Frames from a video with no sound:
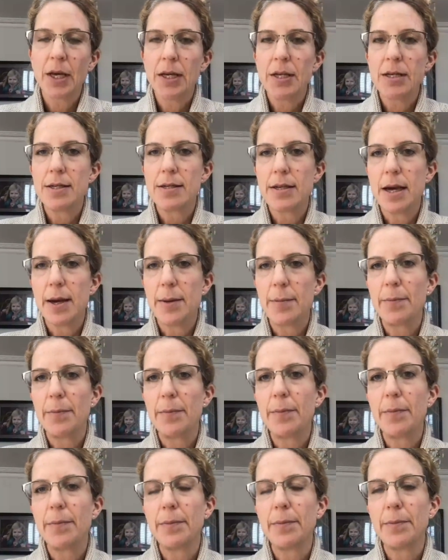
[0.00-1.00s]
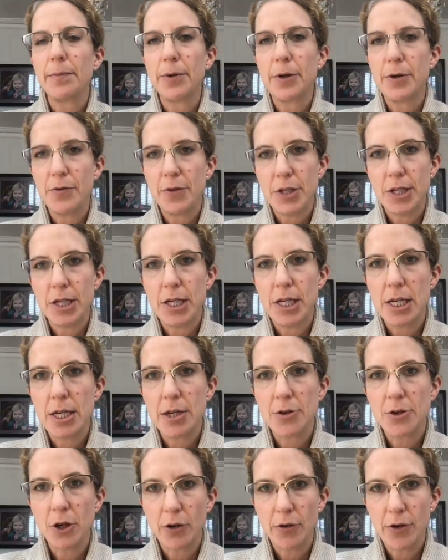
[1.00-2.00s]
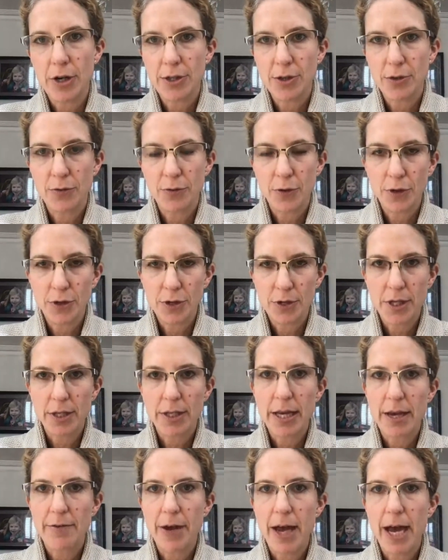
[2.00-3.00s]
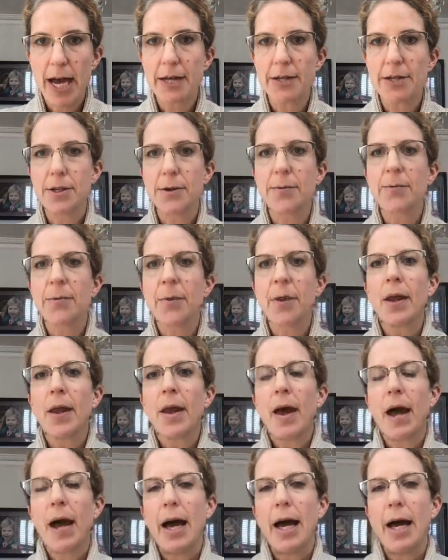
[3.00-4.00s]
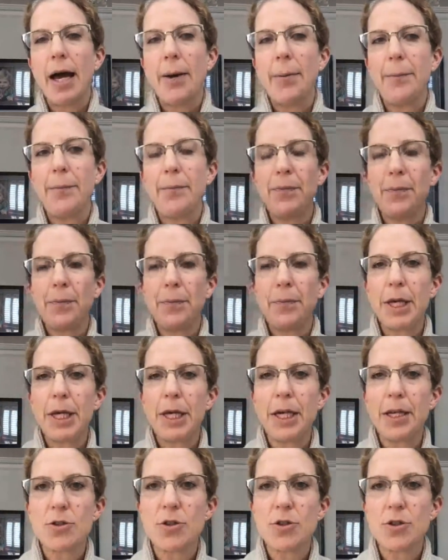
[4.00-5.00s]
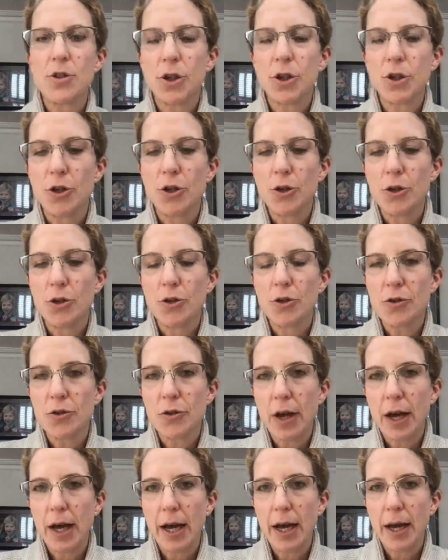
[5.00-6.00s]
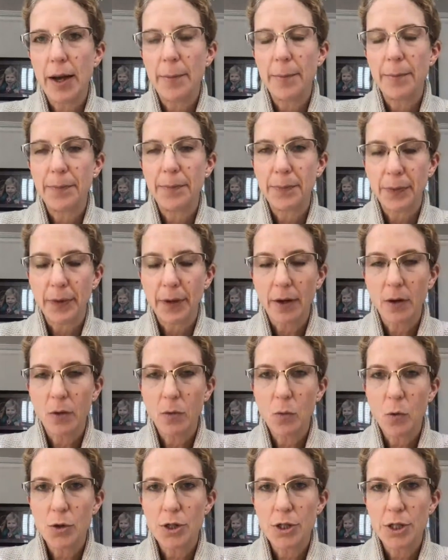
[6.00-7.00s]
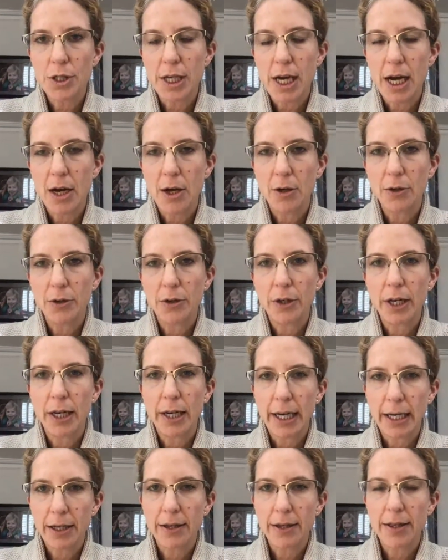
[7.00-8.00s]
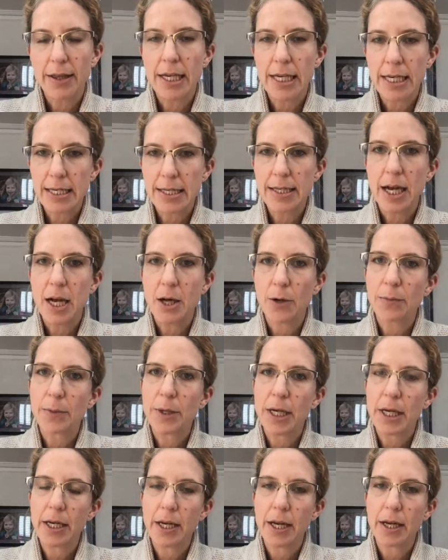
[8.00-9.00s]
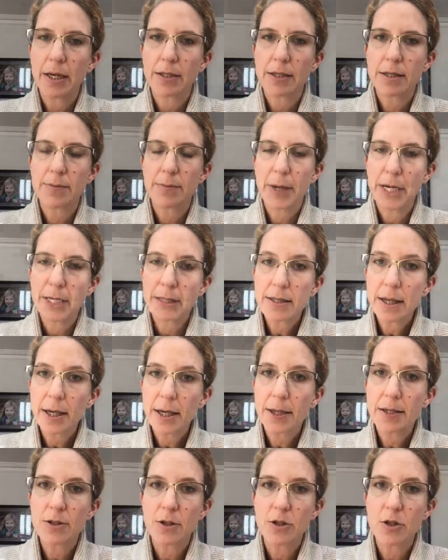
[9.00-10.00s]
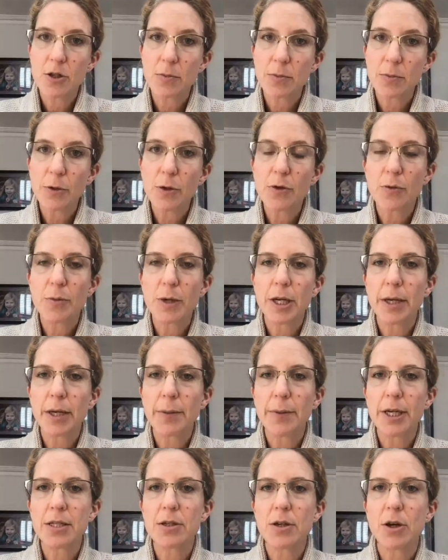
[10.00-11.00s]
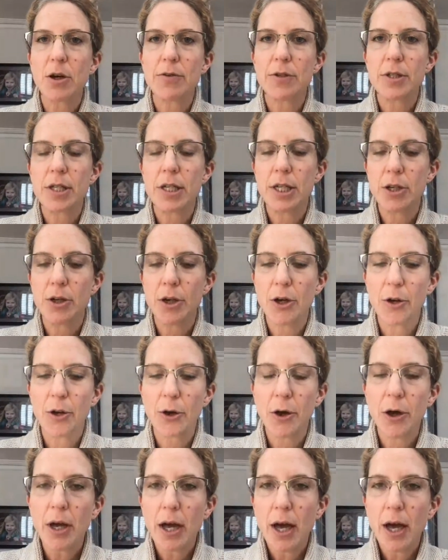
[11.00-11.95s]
some previously tolerated foods that they've had. Peanuts, you could use watered down, like thinned down peanut butter. So smooth peanut butter, obviously no